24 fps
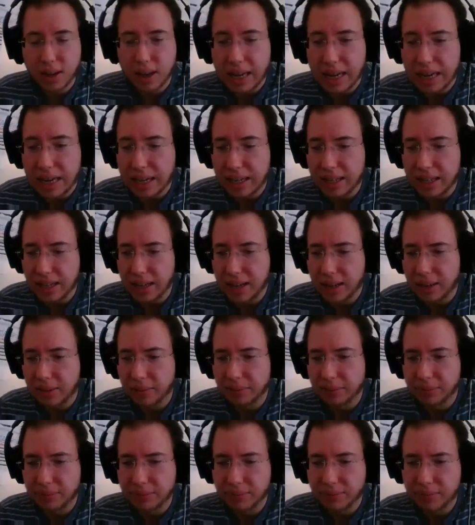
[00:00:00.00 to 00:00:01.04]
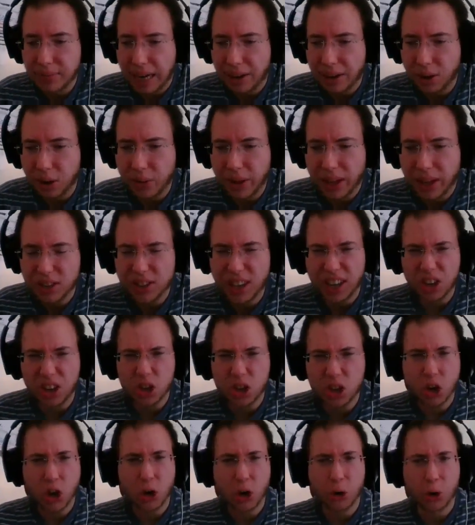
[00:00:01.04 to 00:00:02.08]
and I know that's not a
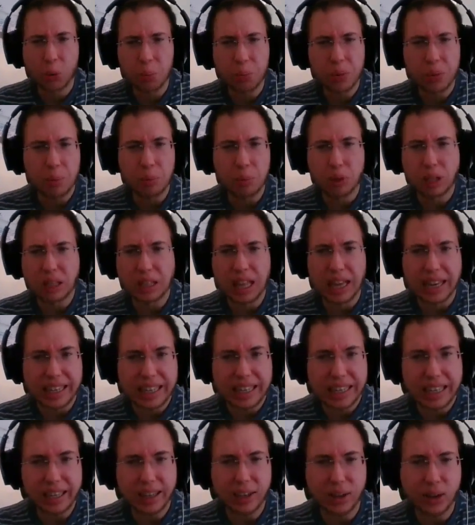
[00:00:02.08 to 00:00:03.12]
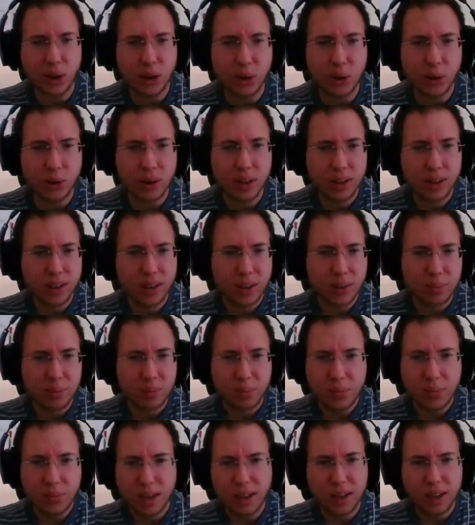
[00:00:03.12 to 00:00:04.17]
term people like,
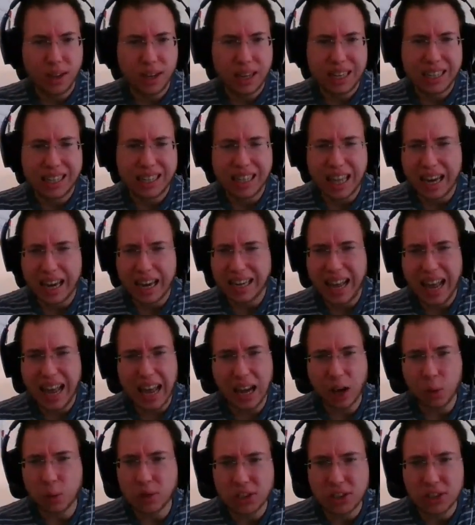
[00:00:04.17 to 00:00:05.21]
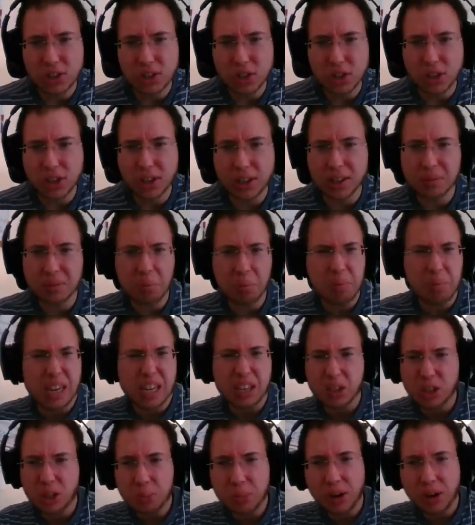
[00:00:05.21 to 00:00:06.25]
client acquisition,
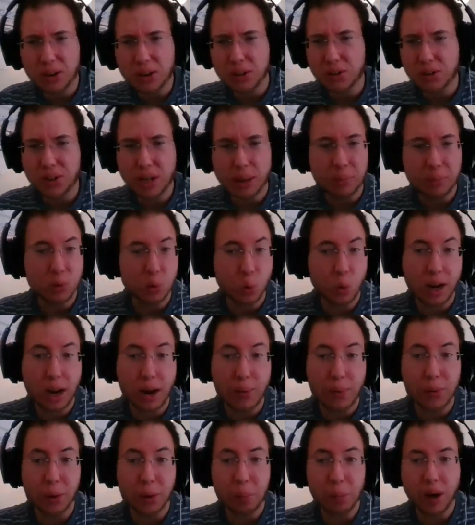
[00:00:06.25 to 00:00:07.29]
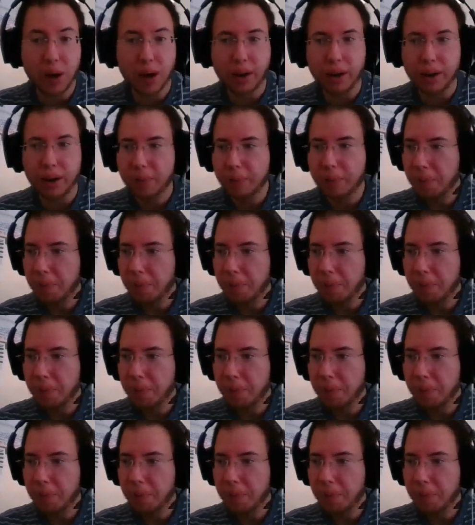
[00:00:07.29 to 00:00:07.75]
business partnerships, whatever. But